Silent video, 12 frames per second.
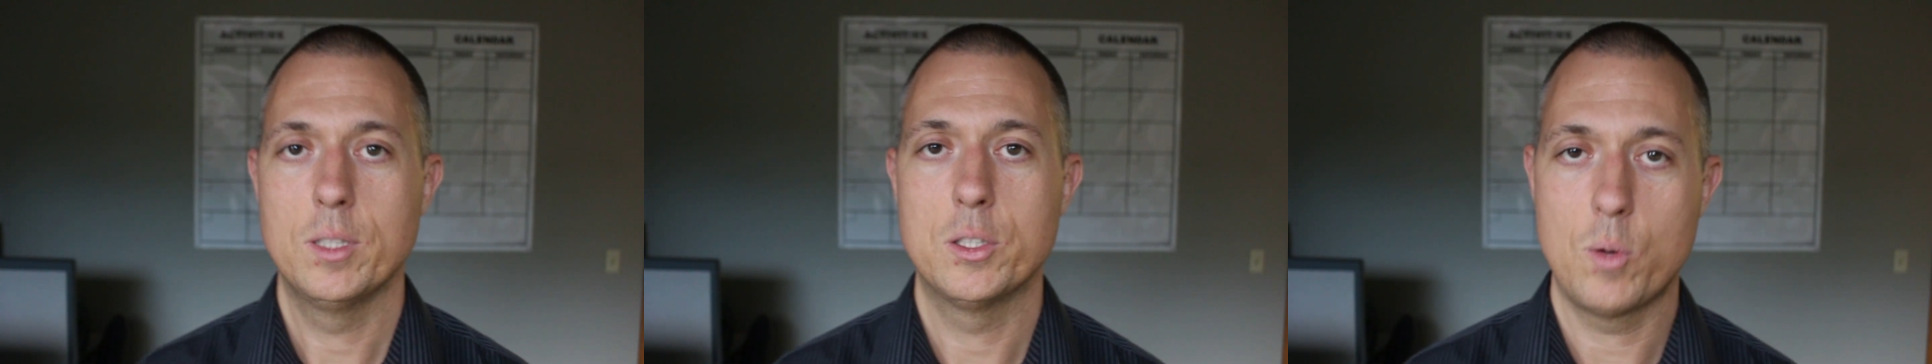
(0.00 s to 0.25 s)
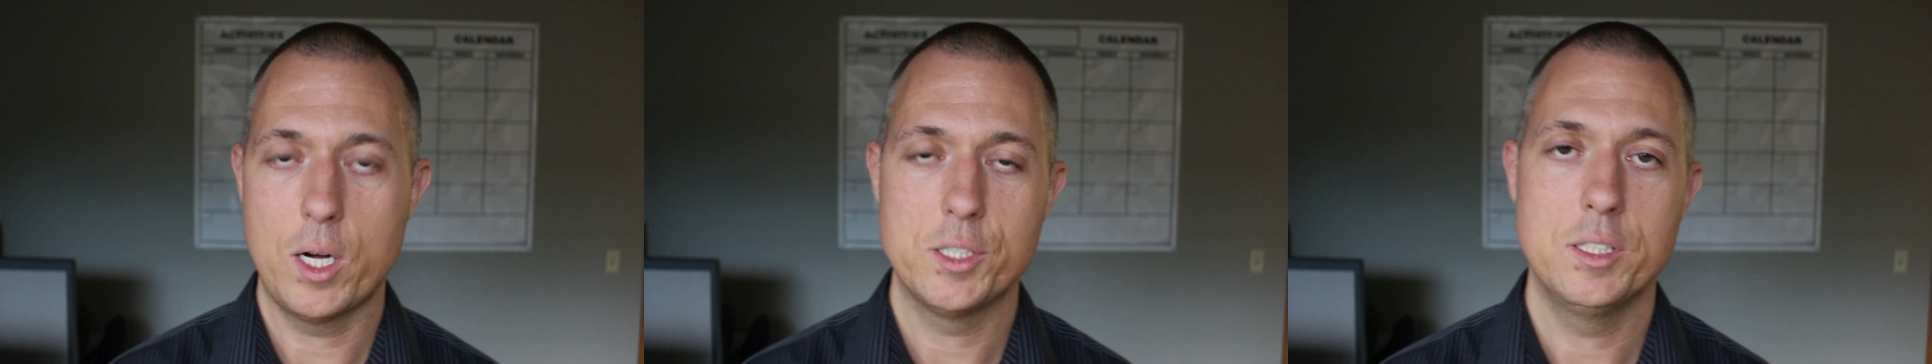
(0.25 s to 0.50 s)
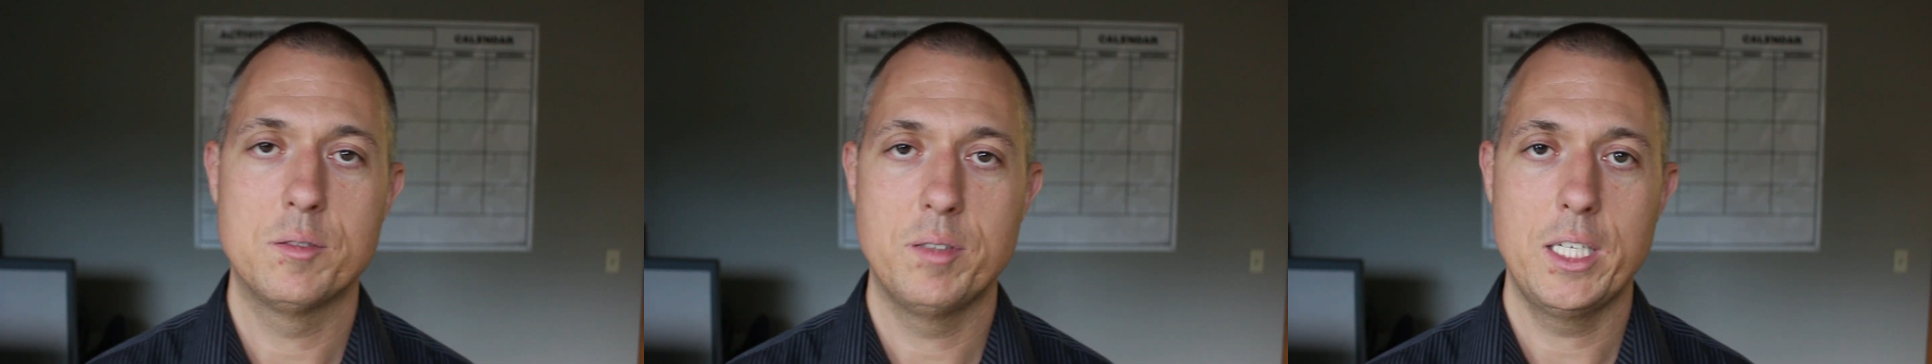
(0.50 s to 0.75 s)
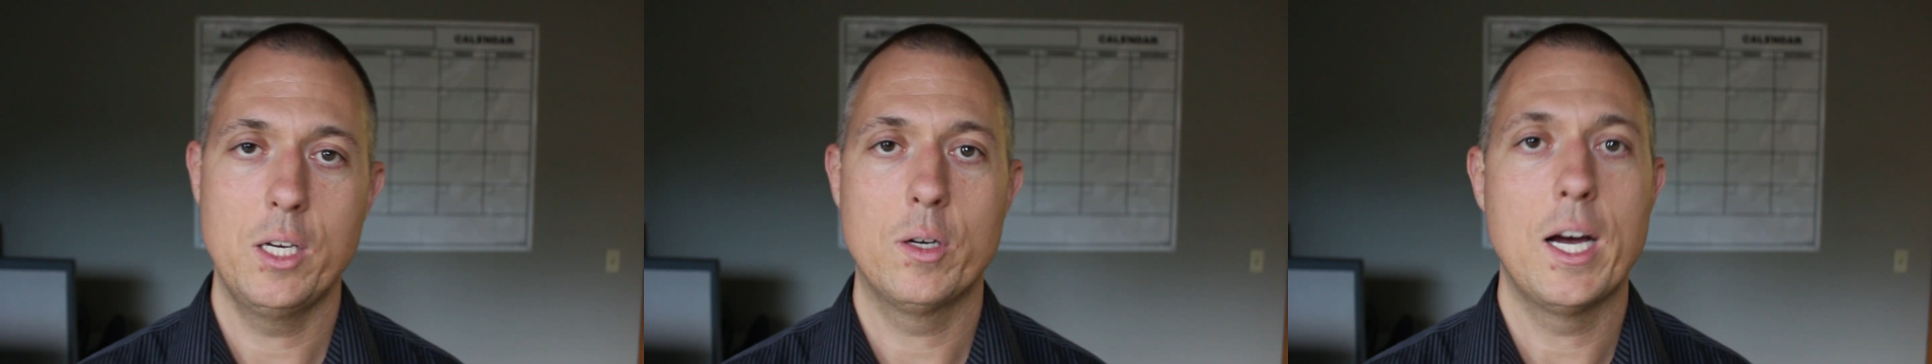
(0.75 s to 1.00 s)
that's watching this
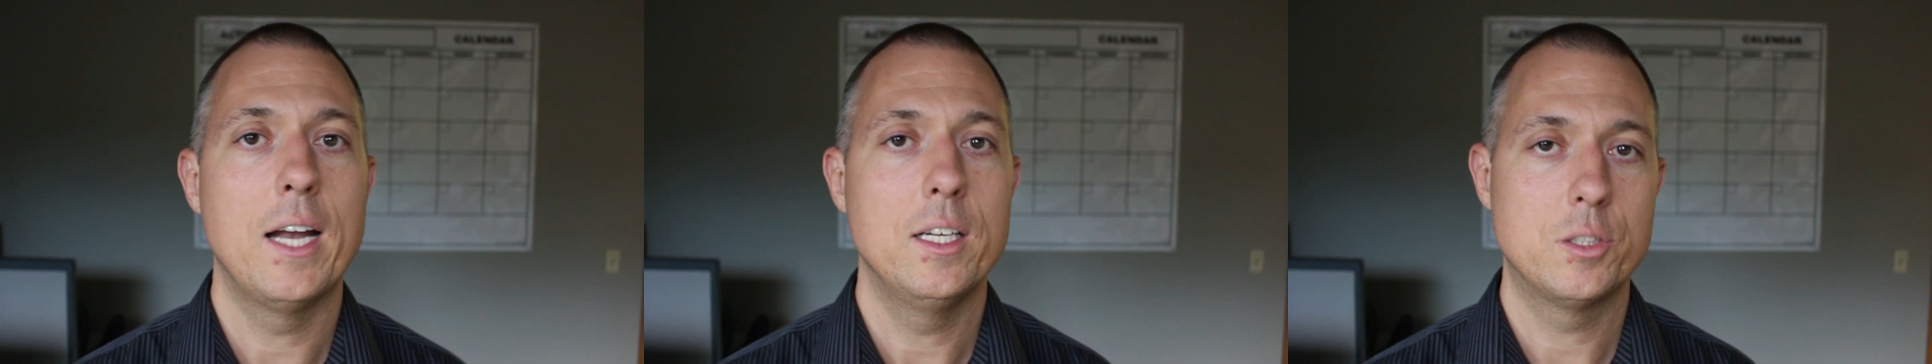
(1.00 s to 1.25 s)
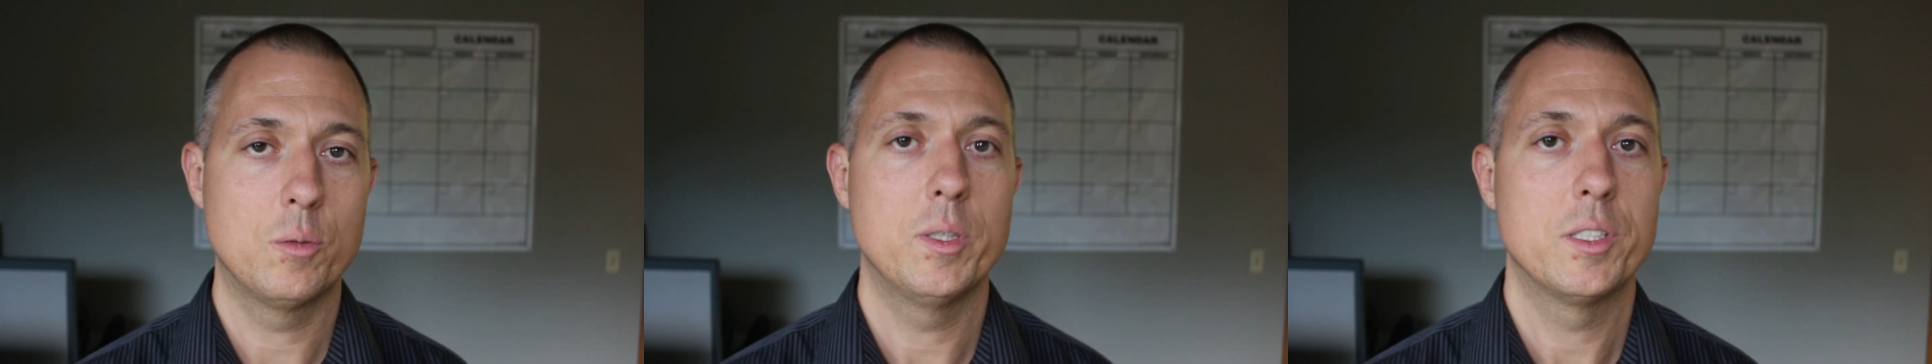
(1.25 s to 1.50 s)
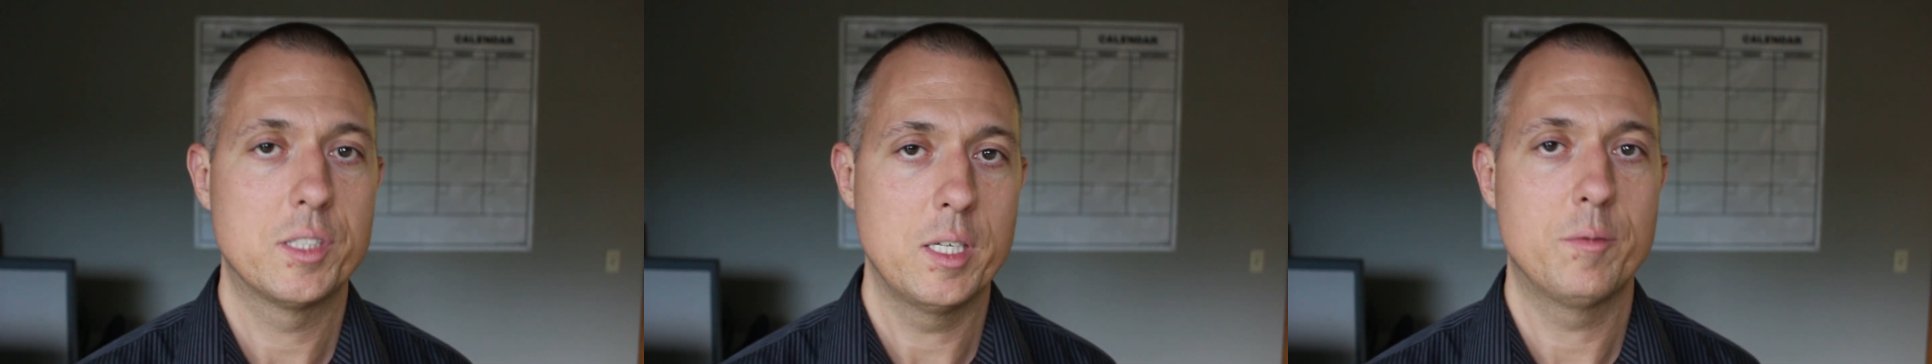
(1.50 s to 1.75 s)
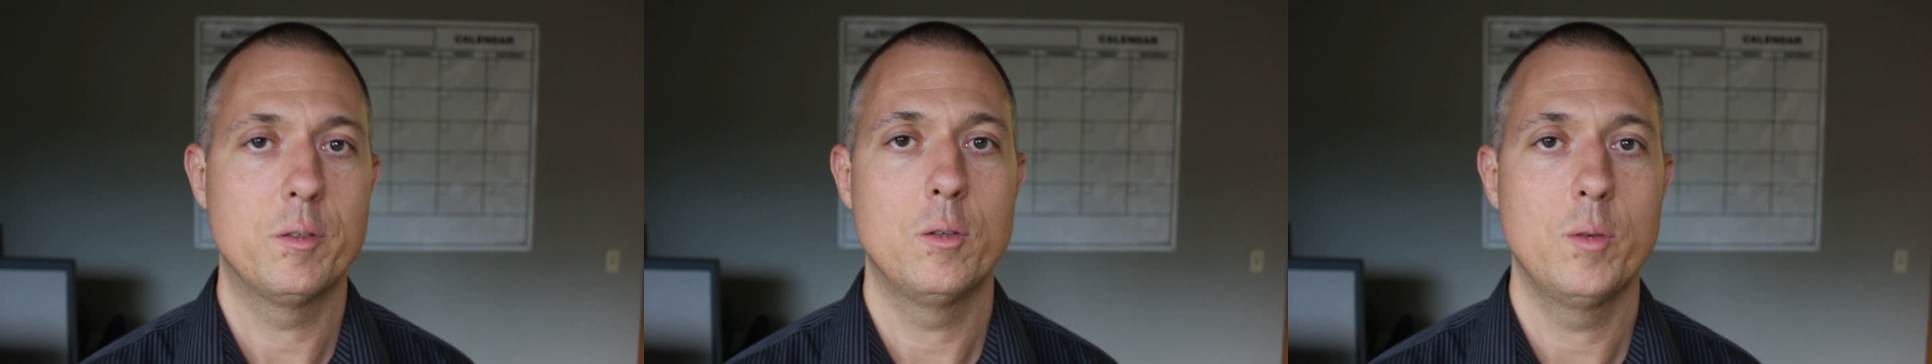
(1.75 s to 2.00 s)
video got into real
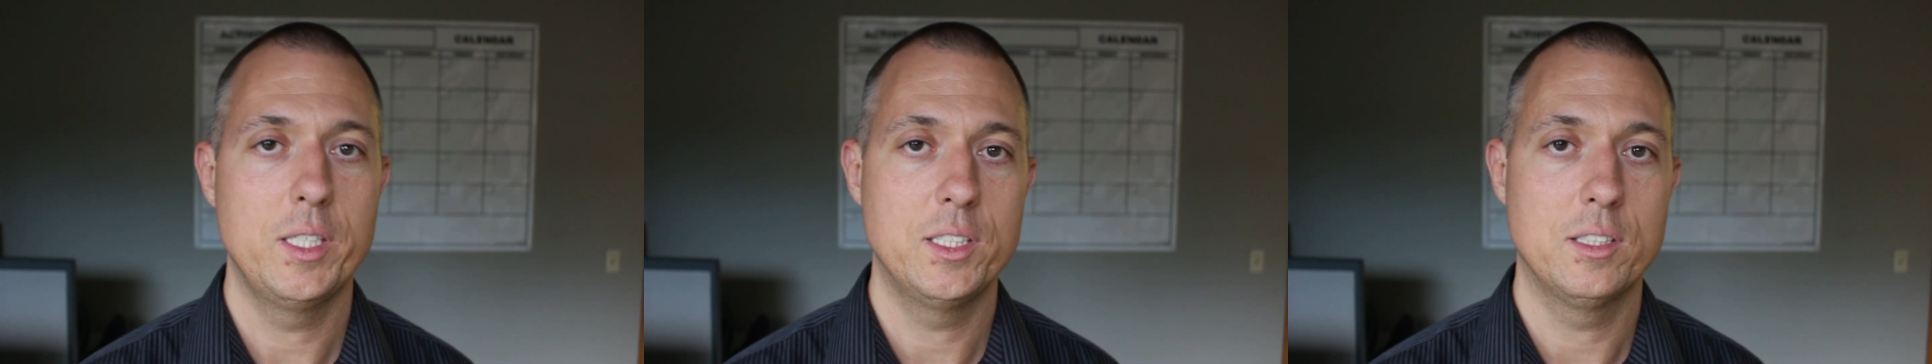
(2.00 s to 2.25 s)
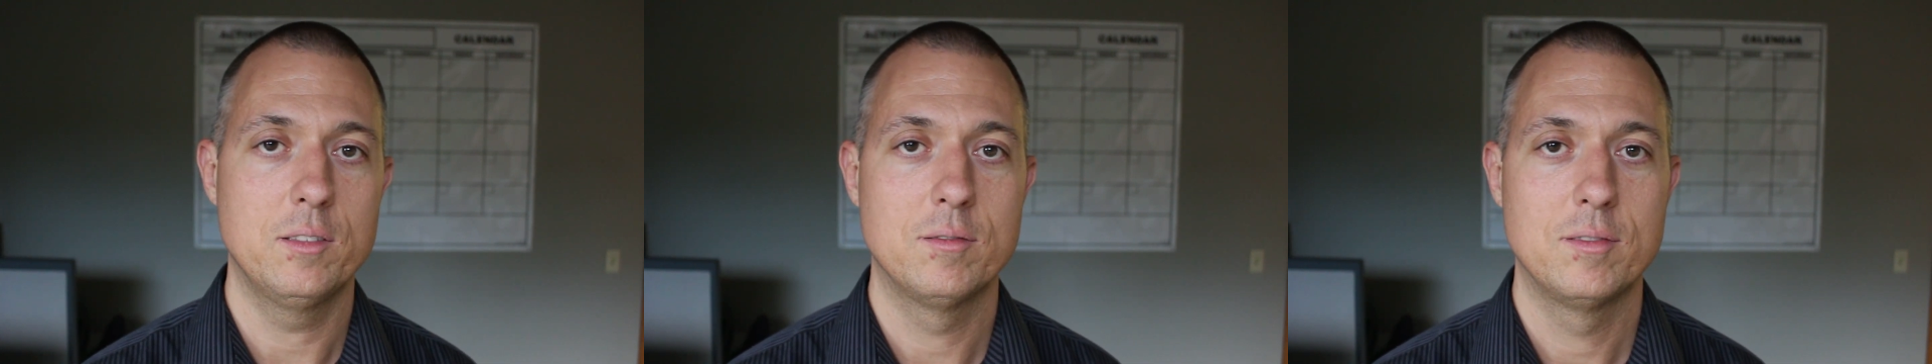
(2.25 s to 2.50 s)
estate for a reason.